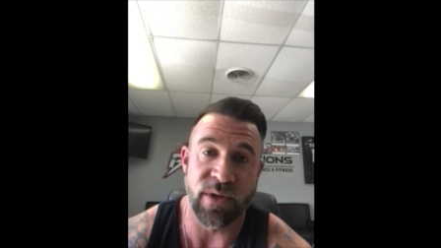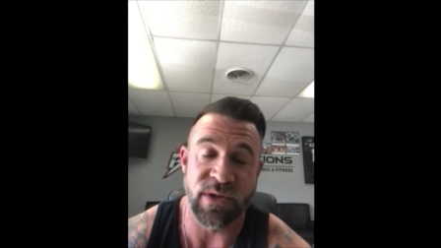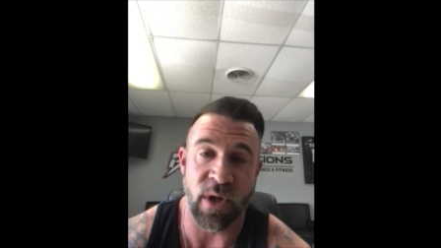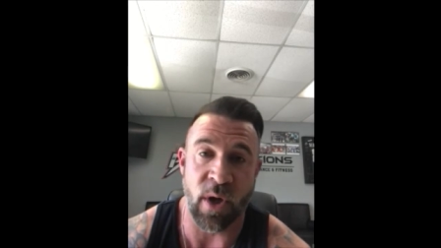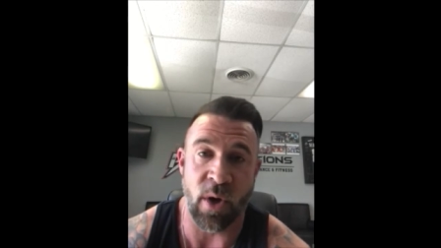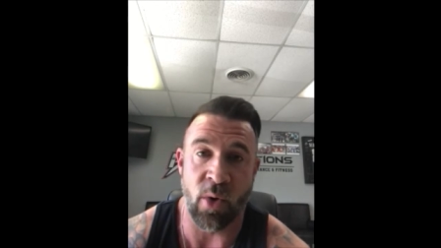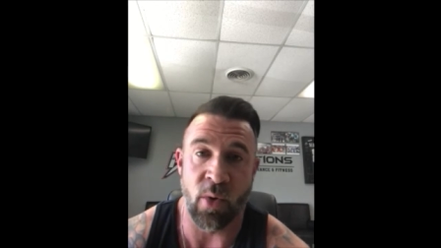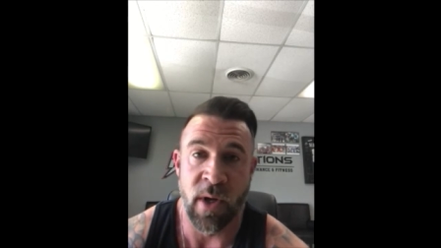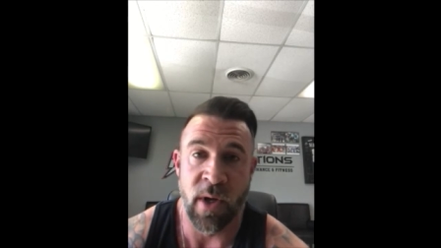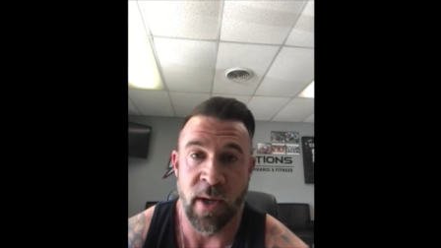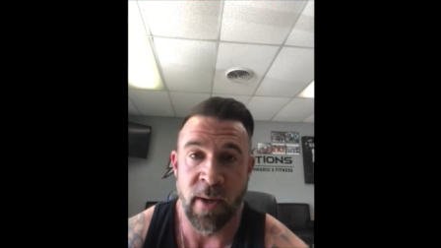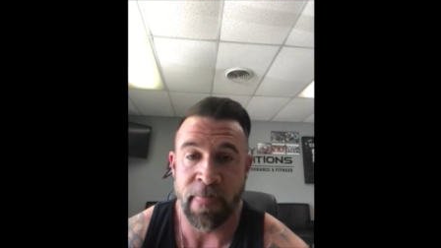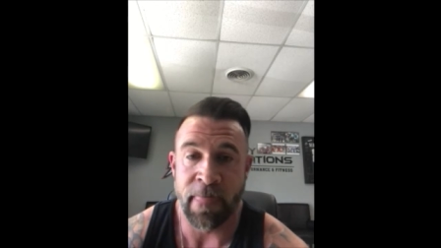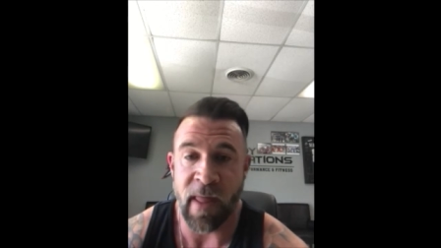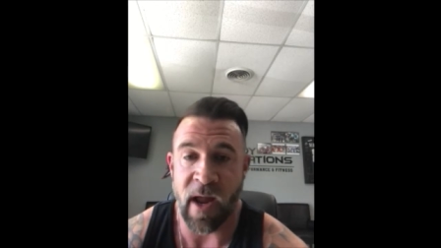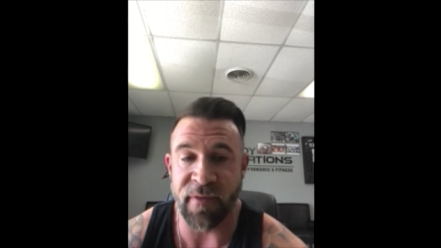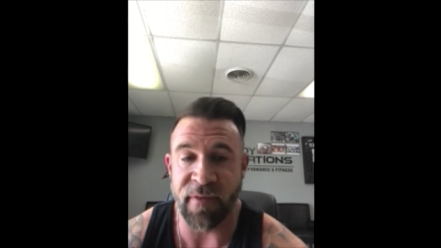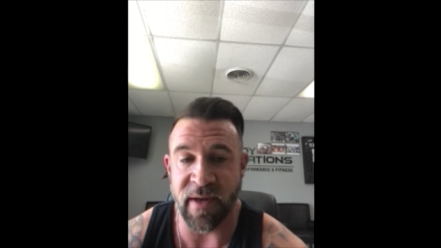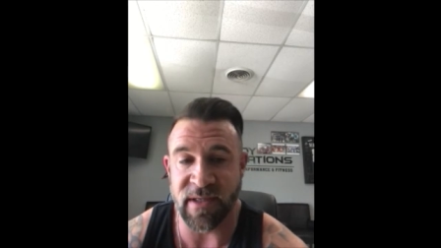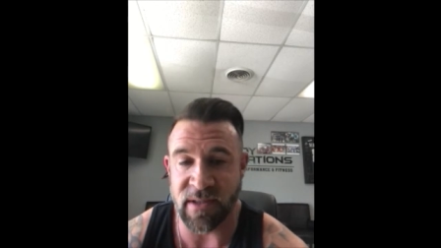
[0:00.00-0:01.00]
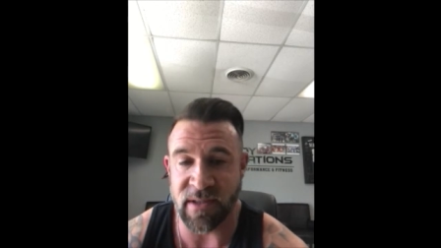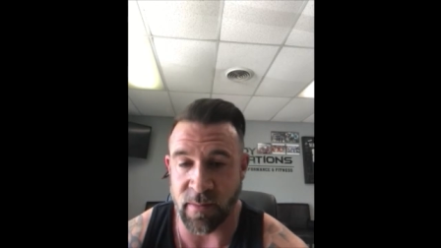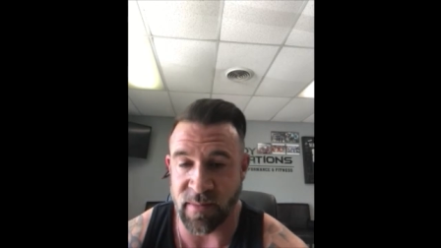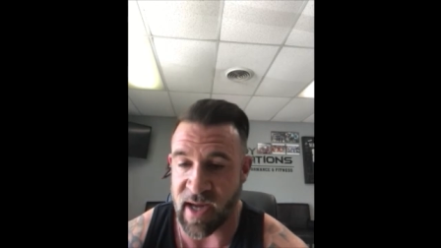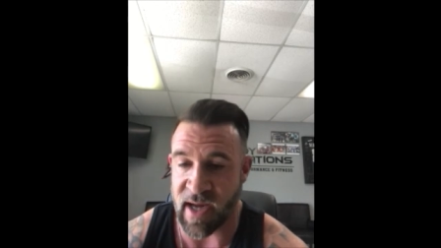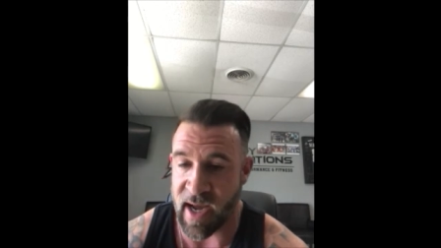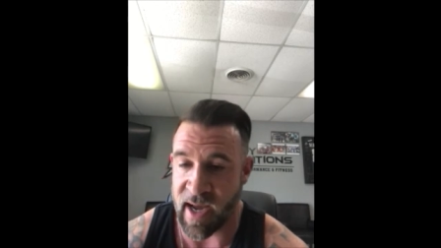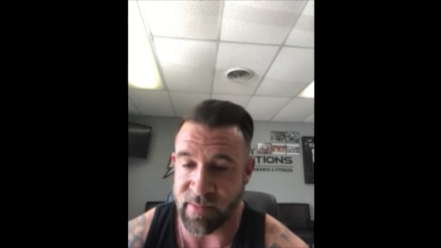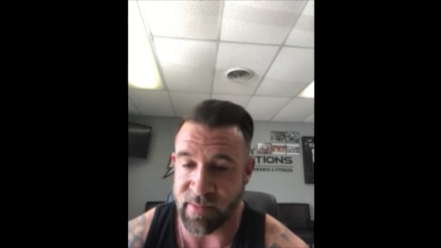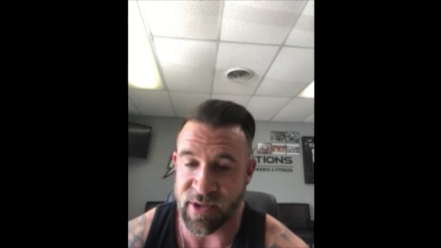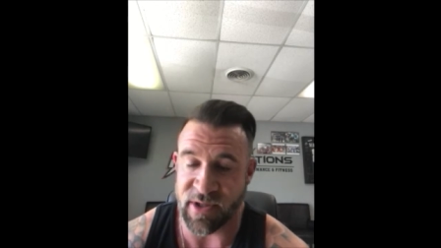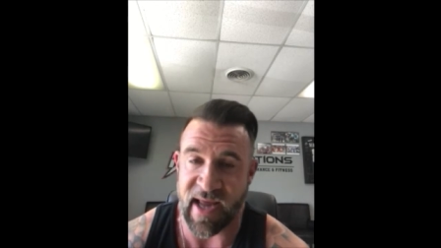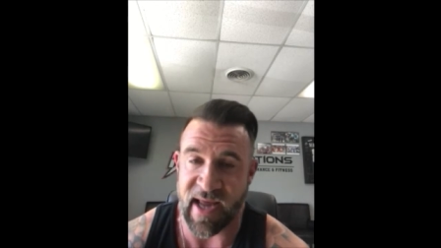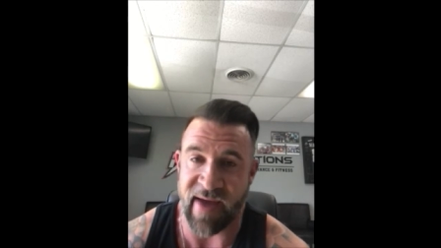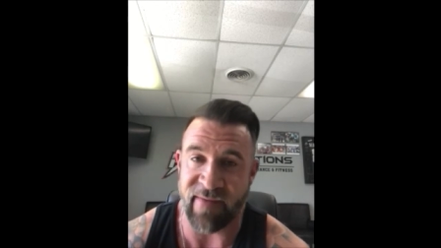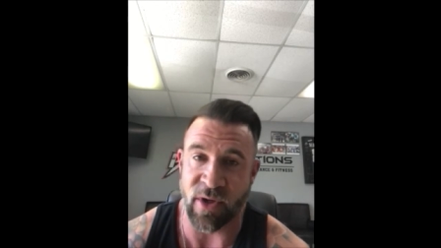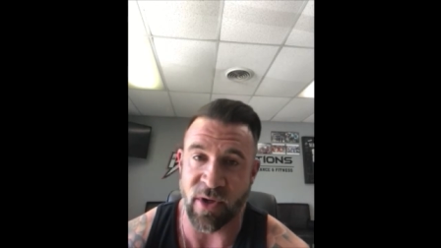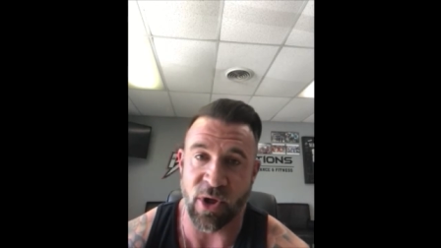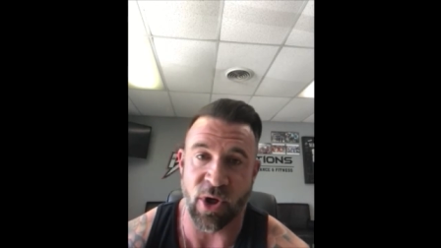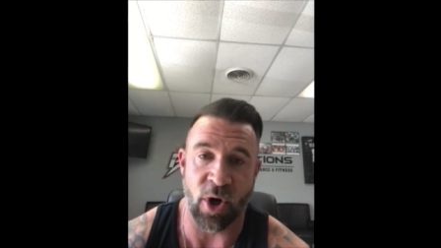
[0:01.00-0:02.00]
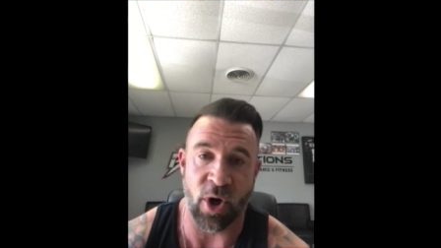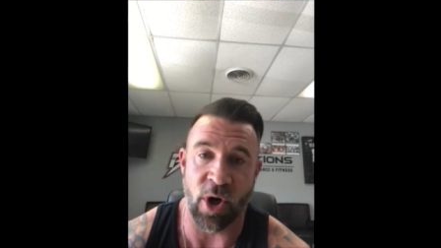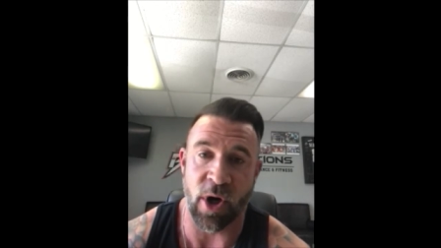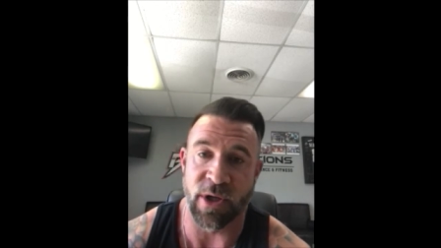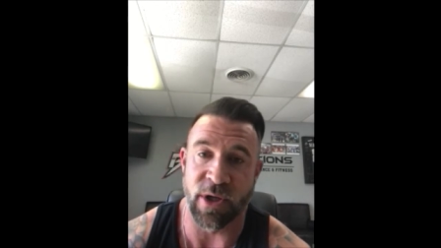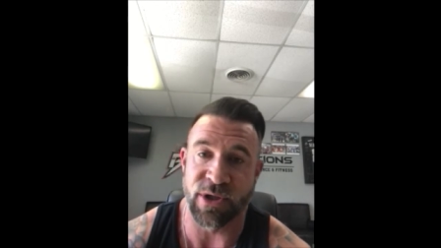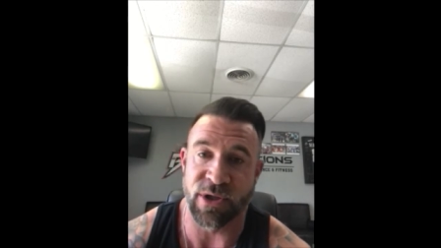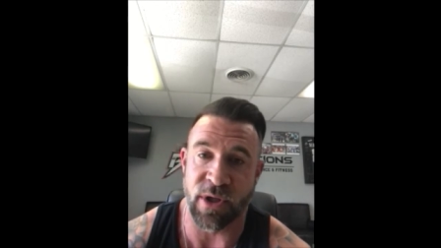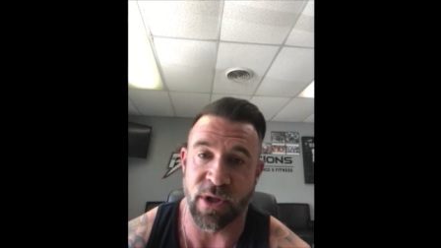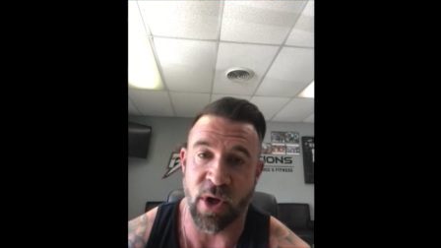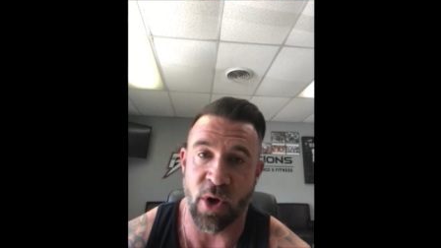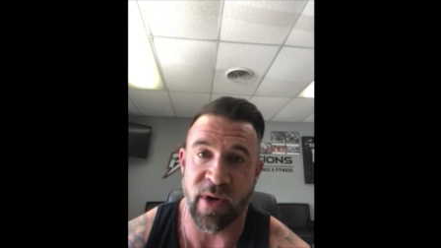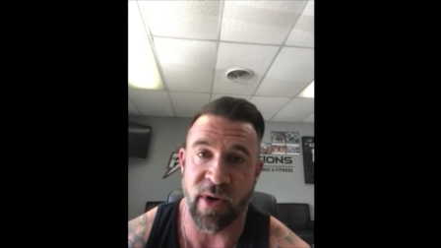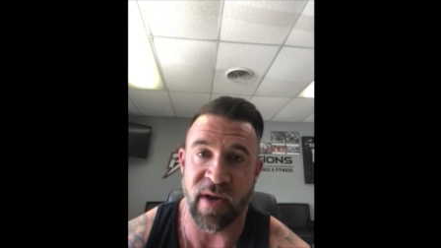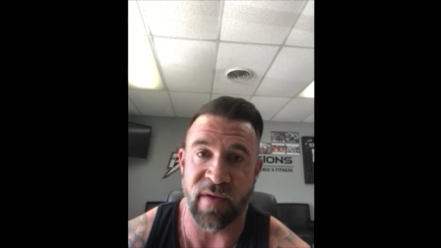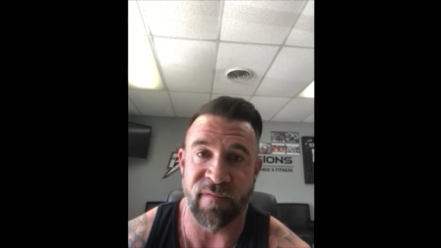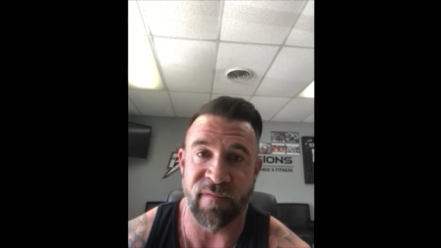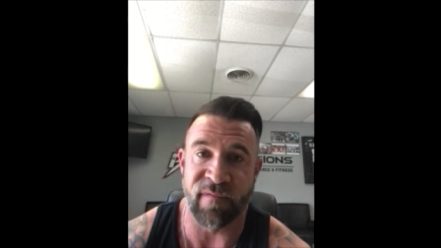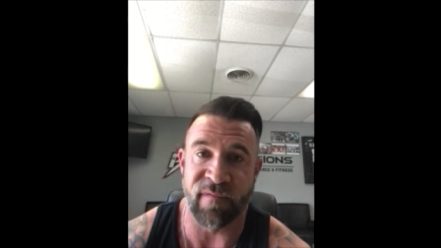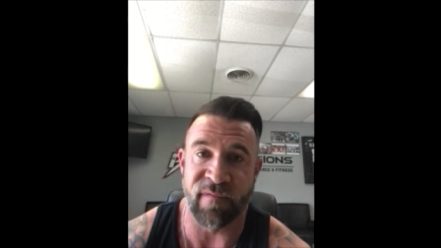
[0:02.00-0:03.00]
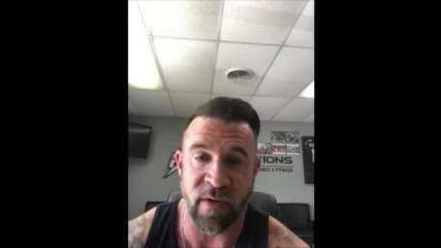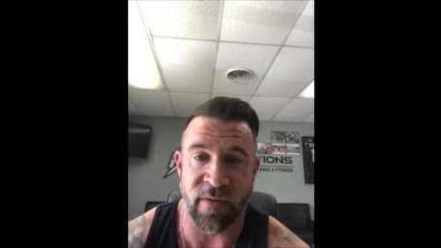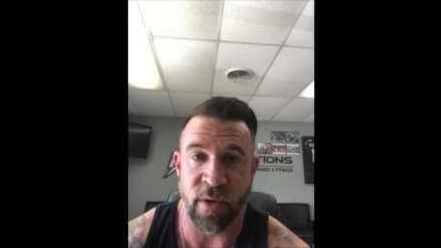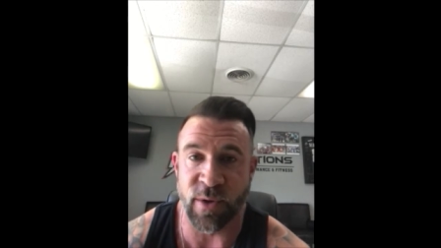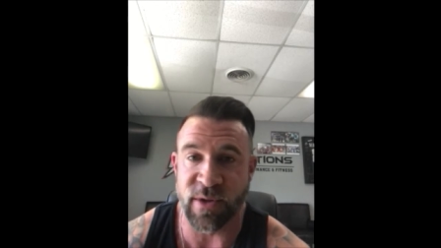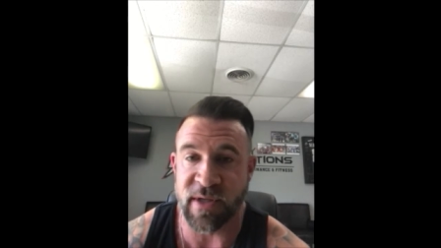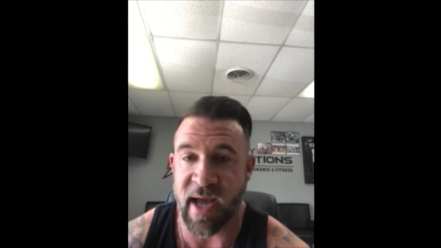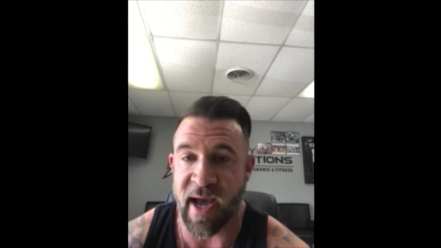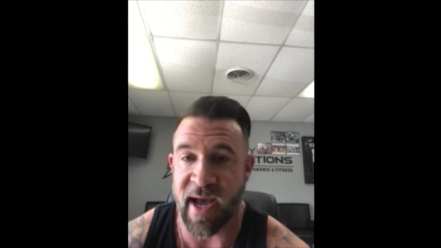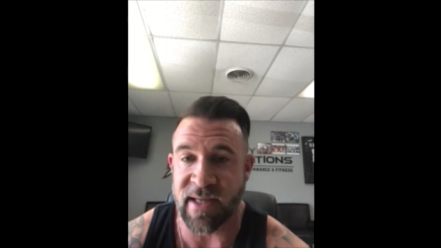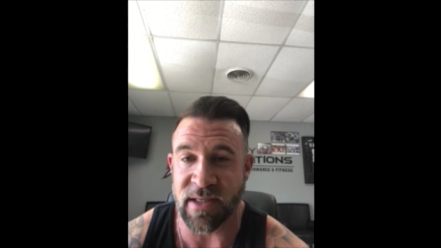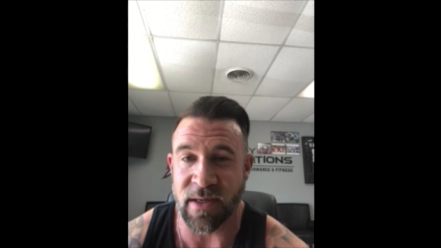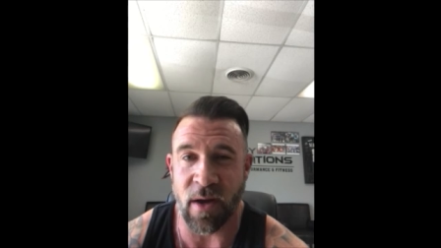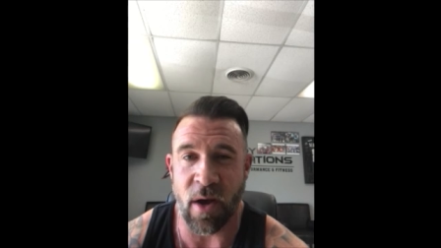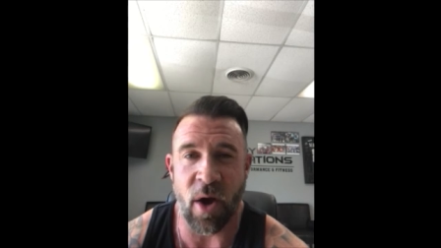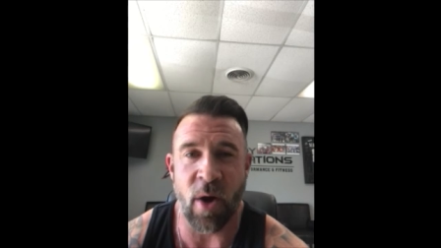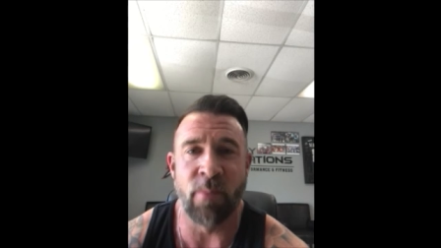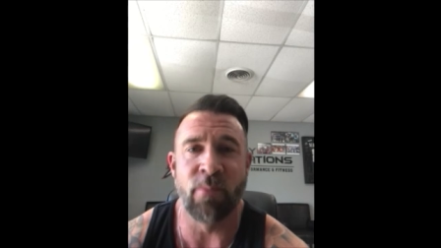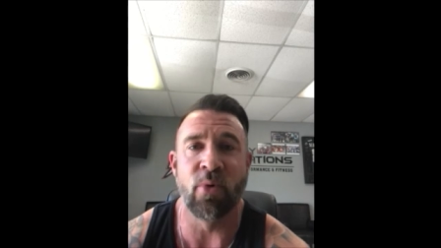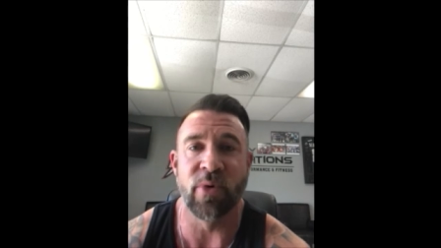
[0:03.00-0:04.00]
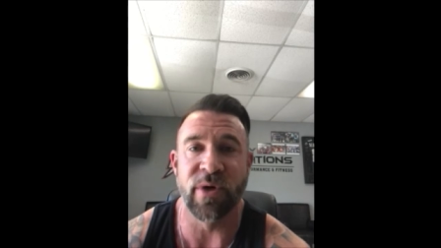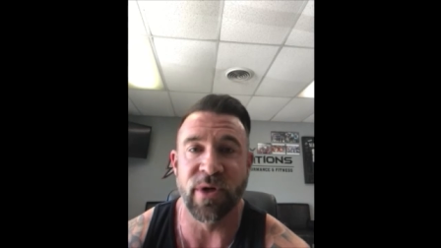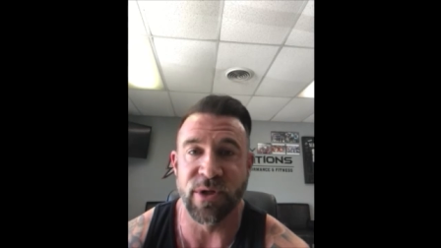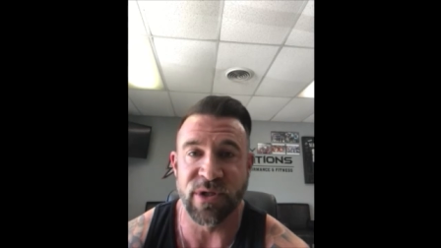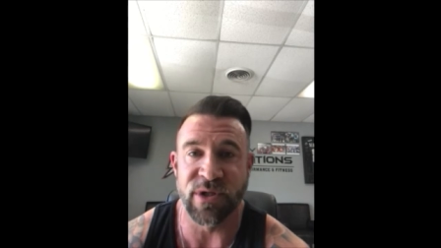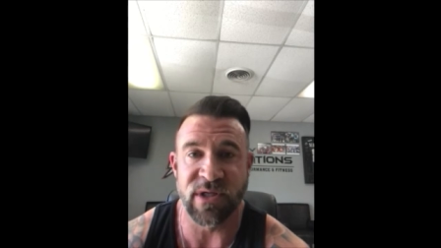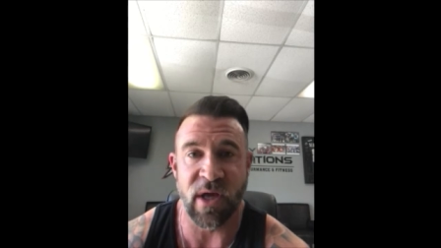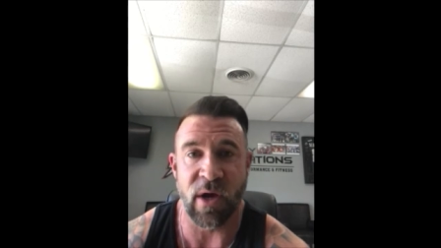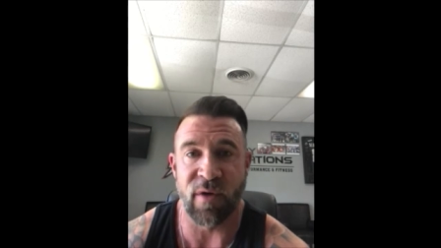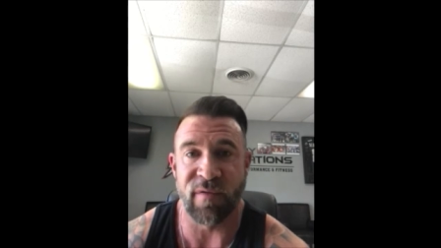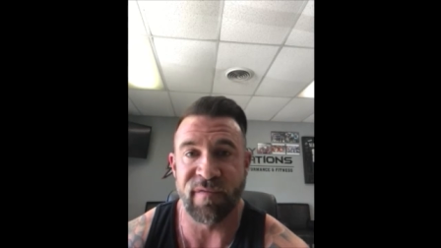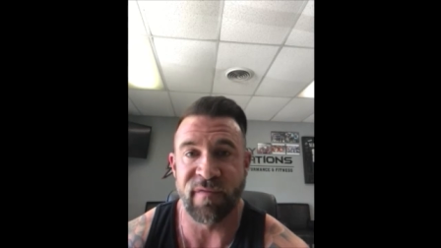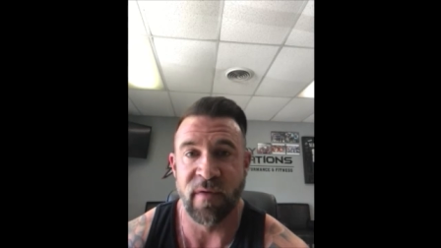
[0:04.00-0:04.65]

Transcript: So I think sometimes just having the courage to go get in front of those guys and humble yourself